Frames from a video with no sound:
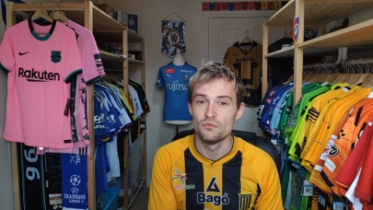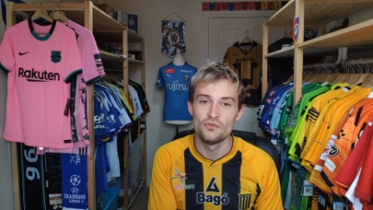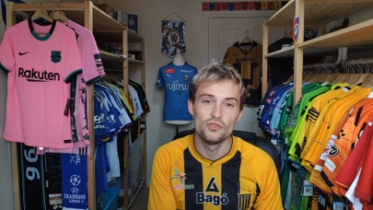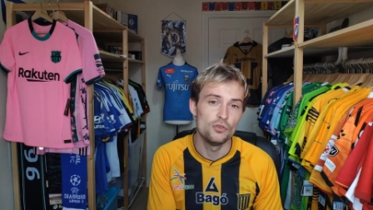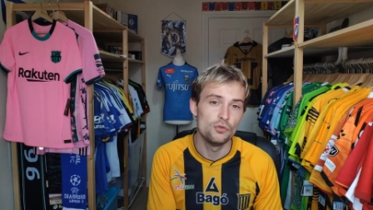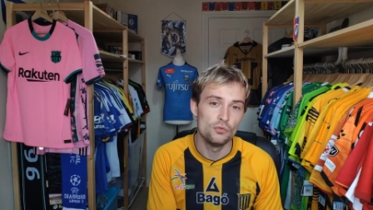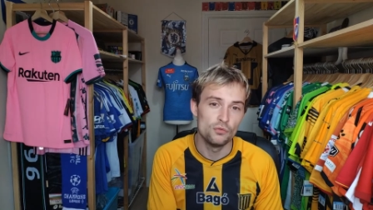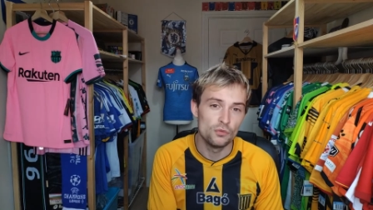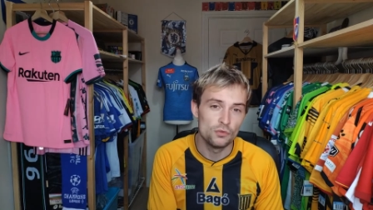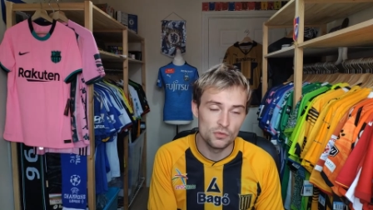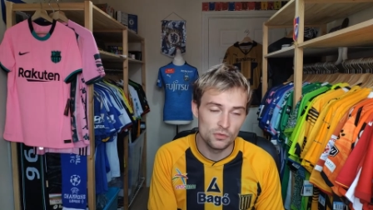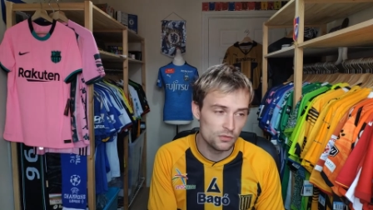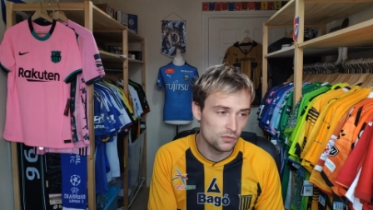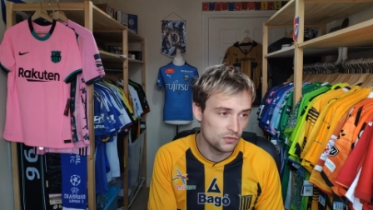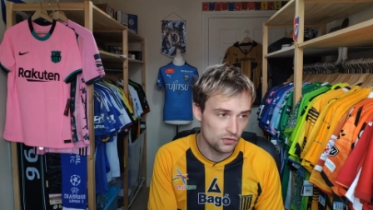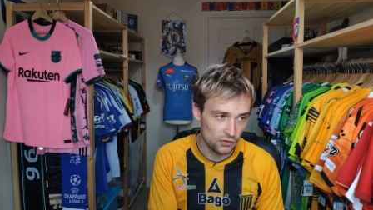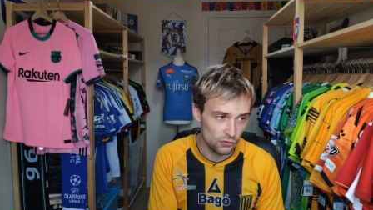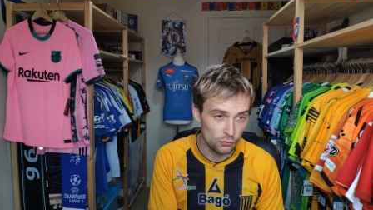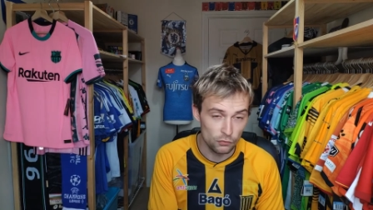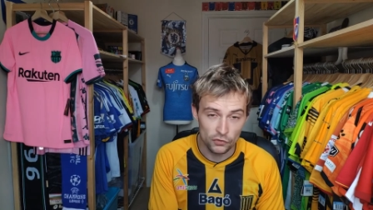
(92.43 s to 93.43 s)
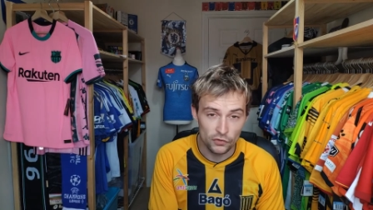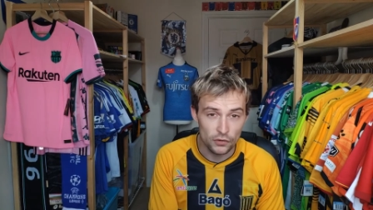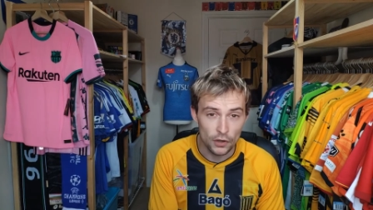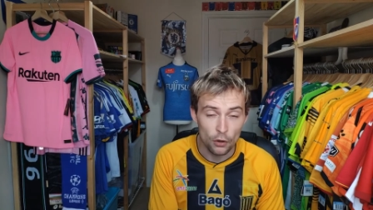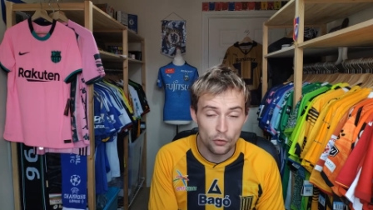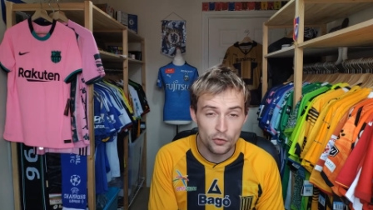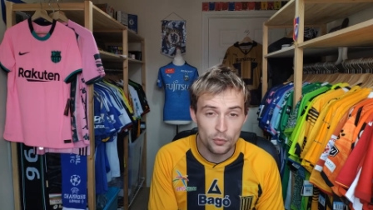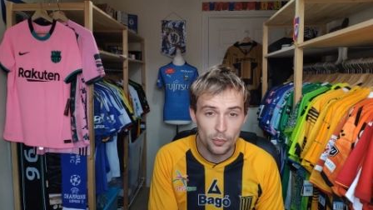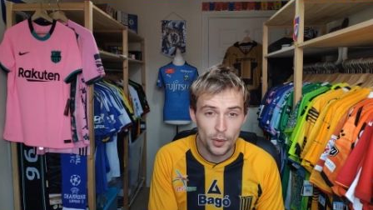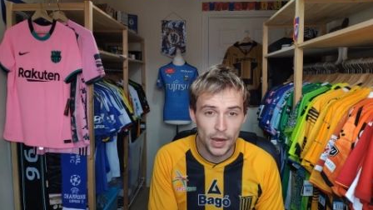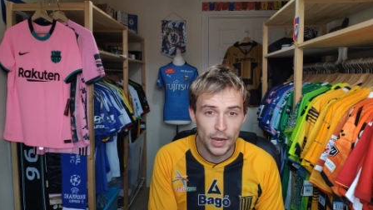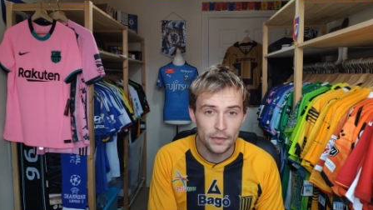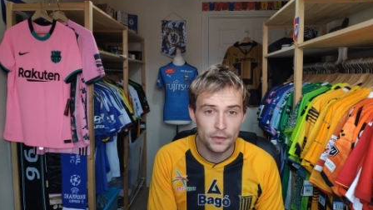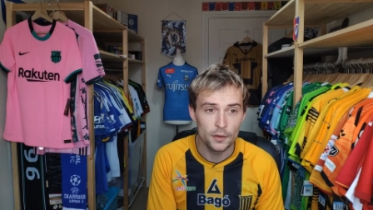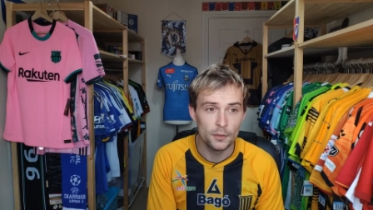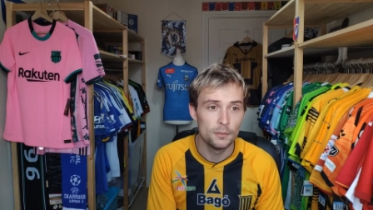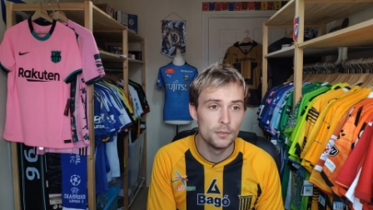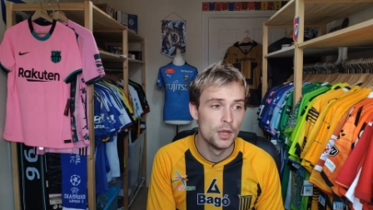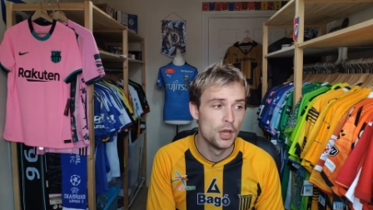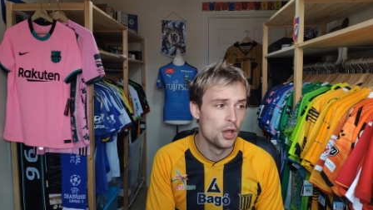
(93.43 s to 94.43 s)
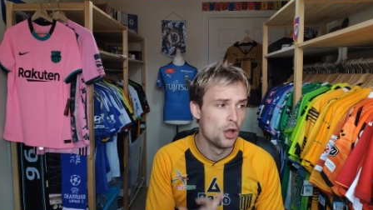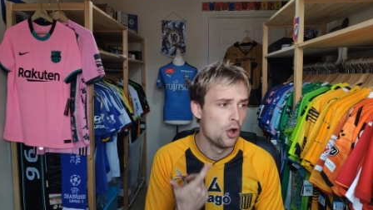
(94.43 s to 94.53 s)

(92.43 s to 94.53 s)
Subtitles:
too slow to buy them,